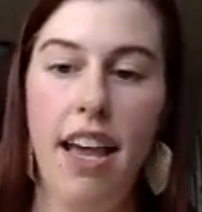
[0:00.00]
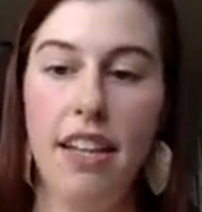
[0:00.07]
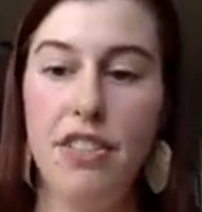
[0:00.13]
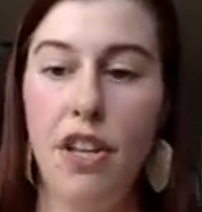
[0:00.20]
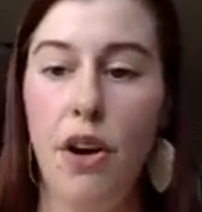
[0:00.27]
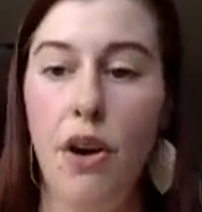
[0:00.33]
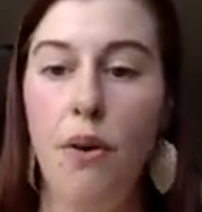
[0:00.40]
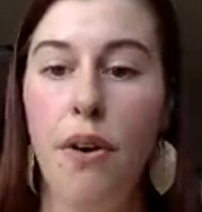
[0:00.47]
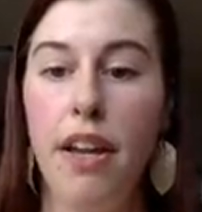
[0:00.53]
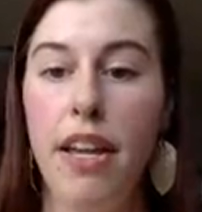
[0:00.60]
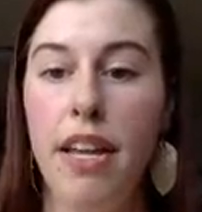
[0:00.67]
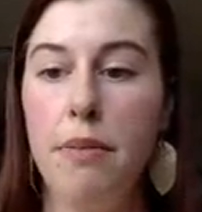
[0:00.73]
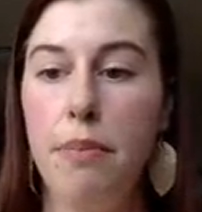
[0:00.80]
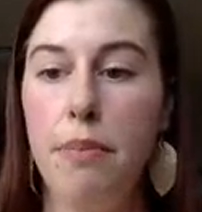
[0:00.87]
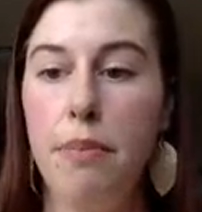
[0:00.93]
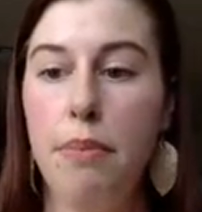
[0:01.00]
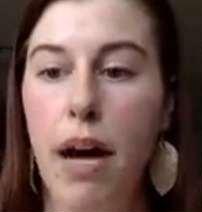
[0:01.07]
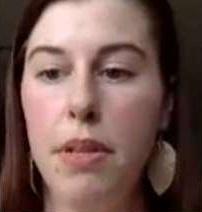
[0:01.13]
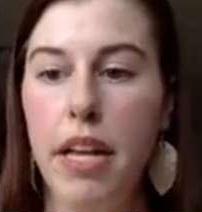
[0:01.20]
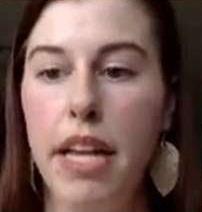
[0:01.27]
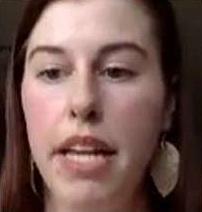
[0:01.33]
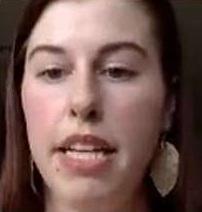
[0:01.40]
So in
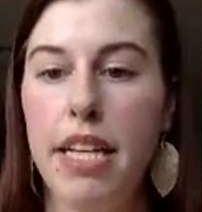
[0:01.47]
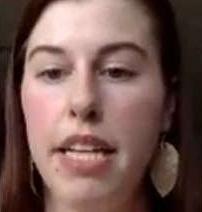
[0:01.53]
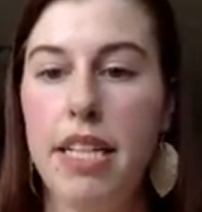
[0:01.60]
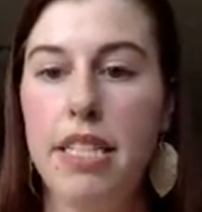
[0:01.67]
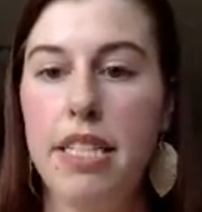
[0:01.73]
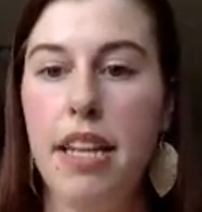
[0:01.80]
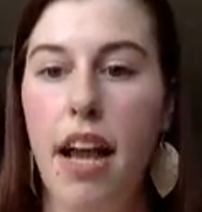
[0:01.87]
bobolinks,